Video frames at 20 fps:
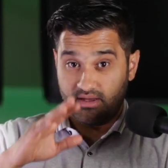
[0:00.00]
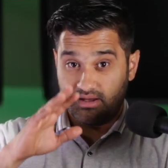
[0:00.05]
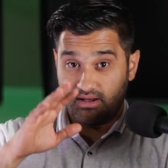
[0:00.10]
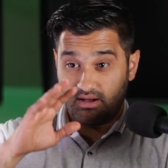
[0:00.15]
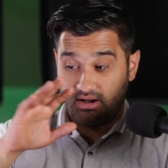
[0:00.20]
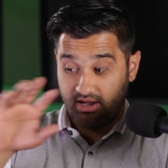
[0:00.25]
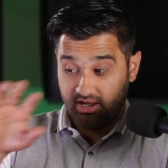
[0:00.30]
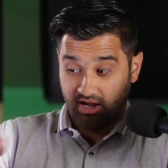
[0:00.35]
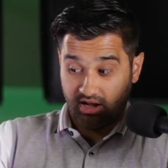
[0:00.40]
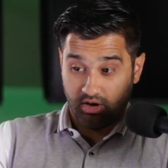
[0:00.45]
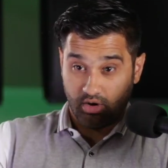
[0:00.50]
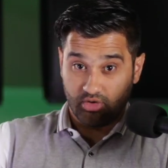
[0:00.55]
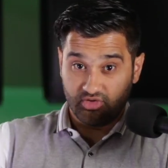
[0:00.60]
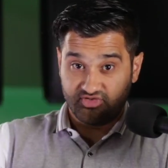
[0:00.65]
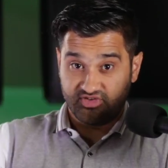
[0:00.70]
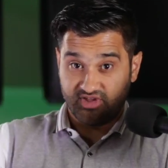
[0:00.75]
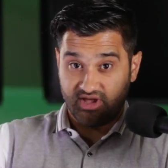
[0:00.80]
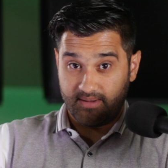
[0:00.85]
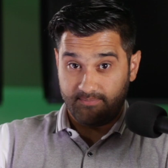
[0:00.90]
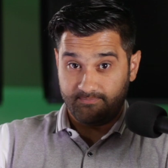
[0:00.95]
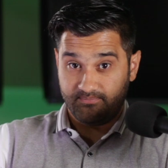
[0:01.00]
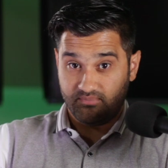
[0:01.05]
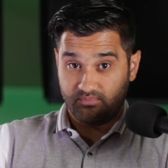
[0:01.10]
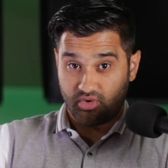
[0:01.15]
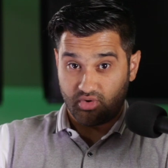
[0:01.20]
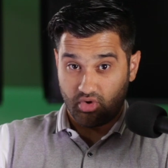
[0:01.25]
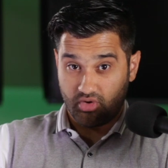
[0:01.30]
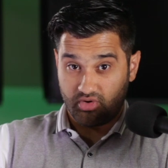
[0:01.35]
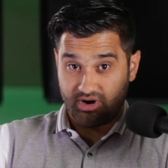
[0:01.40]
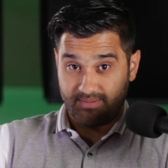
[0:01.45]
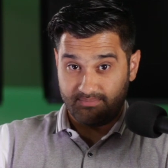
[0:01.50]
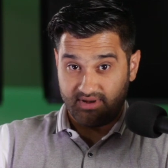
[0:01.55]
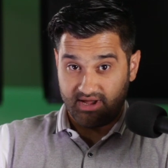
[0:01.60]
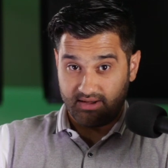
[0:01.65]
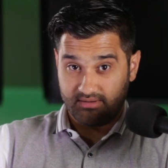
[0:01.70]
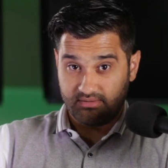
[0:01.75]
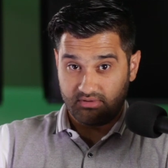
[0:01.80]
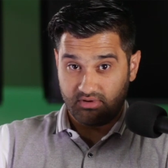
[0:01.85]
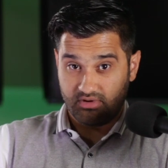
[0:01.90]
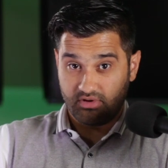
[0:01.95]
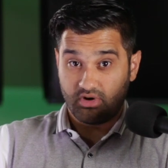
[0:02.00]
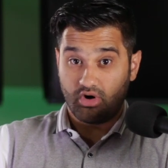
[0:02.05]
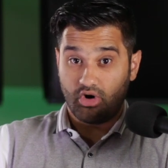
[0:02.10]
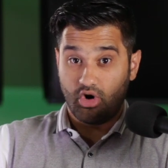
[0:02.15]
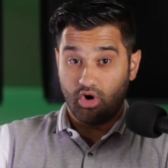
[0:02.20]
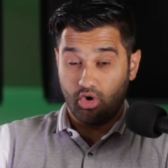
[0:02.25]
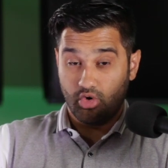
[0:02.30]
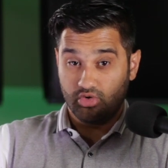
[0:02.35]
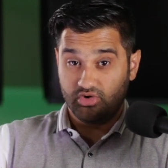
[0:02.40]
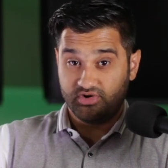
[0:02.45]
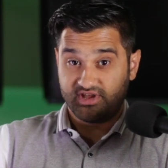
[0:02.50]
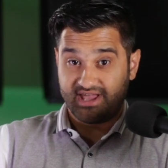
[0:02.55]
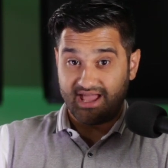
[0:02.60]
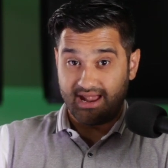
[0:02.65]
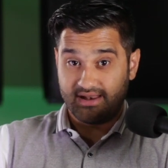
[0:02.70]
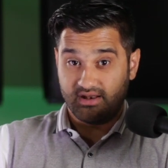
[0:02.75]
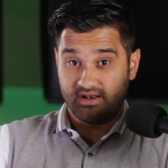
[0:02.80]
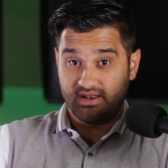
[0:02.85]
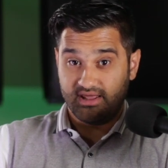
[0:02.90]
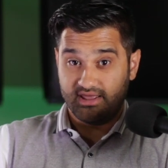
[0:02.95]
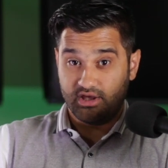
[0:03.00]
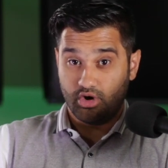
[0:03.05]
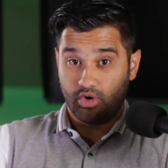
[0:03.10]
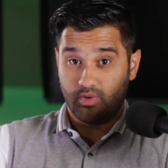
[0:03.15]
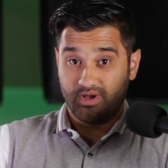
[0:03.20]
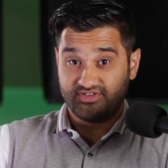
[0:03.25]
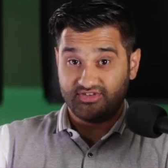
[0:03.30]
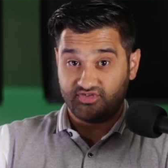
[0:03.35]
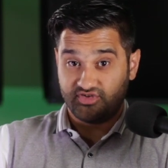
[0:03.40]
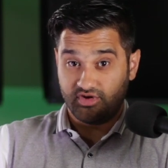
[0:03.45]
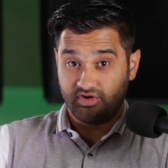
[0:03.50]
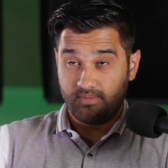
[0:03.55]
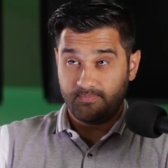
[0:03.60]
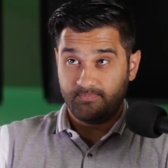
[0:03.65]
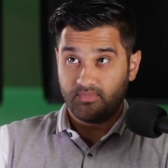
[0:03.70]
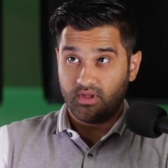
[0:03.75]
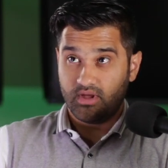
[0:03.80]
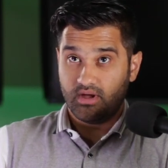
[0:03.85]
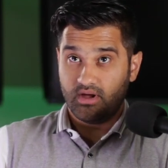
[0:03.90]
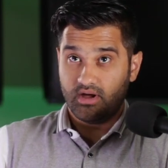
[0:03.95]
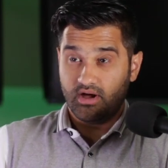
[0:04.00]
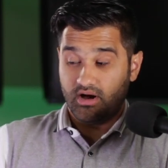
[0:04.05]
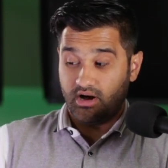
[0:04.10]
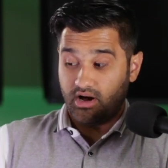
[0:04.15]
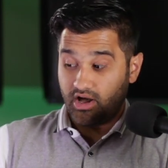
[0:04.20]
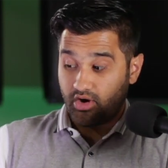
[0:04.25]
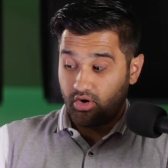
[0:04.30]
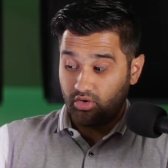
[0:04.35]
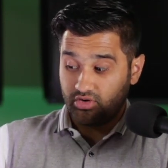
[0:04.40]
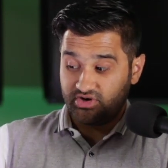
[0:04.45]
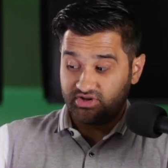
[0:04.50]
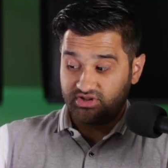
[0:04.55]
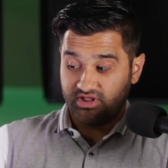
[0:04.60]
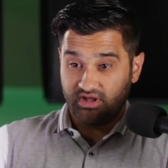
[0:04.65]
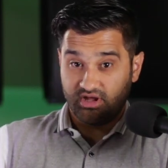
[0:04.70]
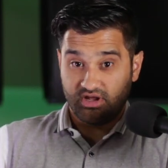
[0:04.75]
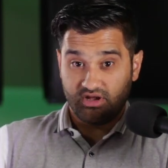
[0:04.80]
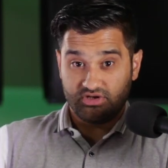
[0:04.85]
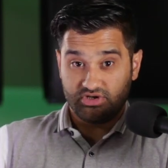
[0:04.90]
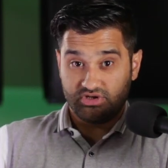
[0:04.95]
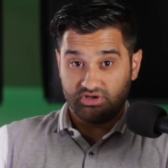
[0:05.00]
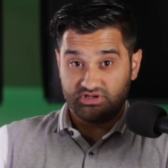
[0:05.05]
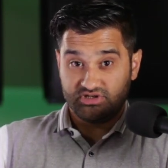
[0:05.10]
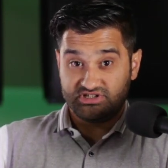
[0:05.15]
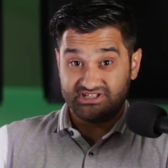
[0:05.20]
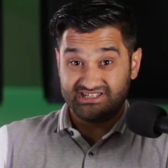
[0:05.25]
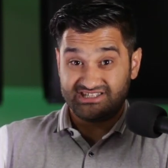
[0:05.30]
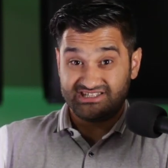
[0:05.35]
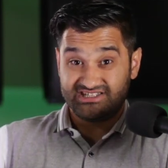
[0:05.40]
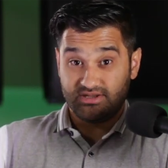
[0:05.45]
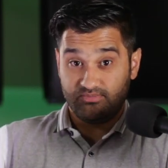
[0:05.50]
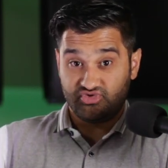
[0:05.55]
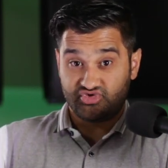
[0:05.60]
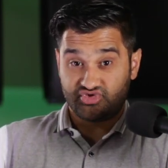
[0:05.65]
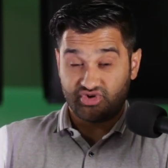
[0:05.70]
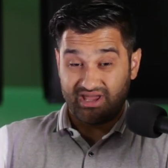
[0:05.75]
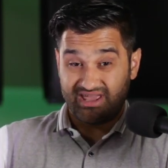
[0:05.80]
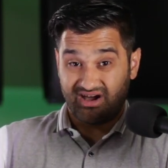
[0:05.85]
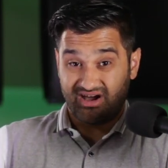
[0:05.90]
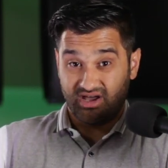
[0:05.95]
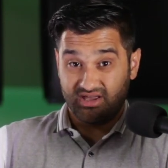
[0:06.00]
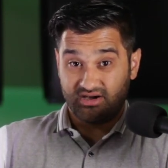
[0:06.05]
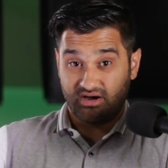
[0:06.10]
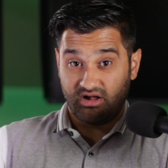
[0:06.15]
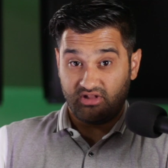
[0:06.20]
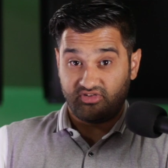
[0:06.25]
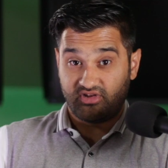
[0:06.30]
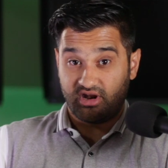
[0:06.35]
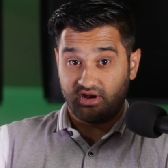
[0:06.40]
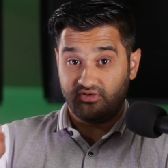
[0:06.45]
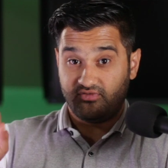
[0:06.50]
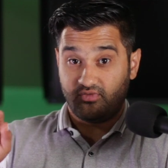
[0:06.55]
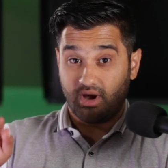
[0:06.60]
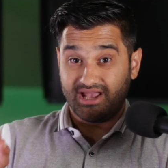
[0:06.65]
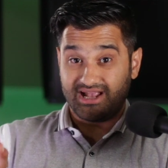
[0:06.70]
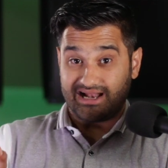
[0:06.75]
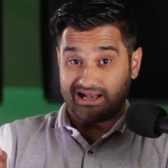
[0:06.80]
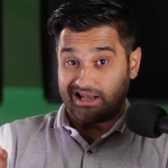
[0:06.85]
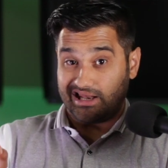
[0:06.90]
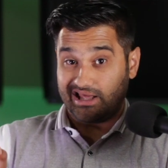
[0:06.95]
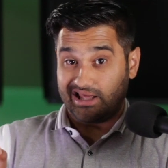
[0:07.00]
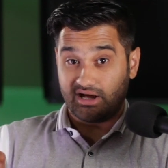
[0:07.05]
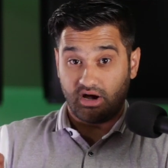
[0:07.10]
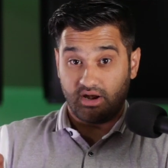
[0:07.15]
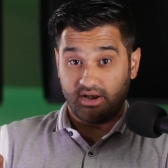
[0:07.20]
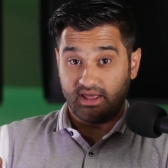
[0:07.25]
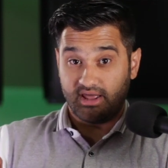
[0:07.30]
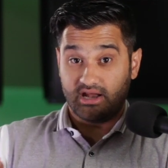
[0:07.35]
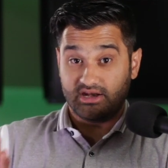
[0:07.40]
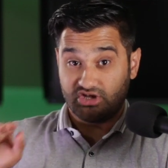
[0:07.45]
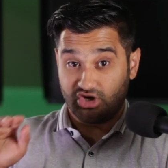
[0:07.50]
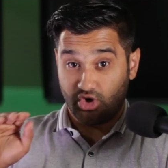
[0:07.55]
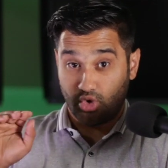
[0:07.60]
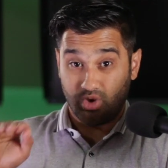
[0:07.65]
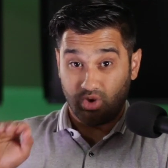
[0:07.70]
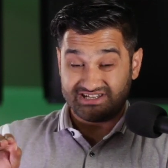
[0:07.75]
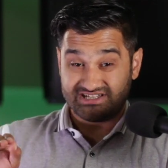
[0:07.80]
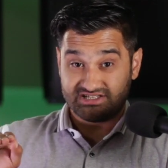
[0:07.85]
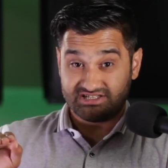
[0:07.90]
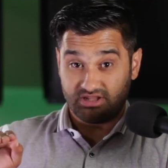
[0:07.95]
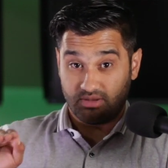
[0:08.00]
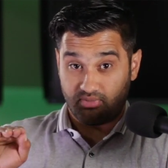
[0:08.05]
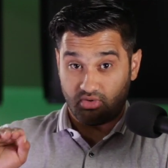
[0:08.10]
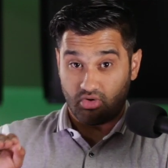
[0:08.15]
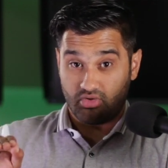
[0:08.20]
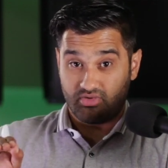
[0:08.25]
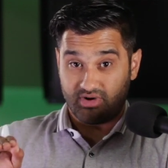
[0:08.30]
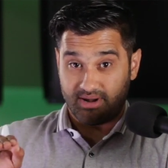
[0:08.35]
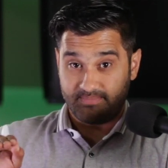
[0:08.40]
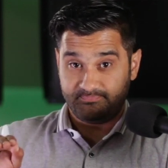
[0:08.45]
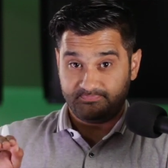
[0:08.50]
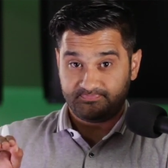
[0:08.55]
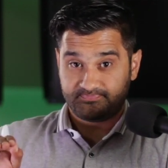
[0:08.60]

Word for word: I close that program down, old Canon EOS 2. I go to the system tray icons and I right click on it and quit the program.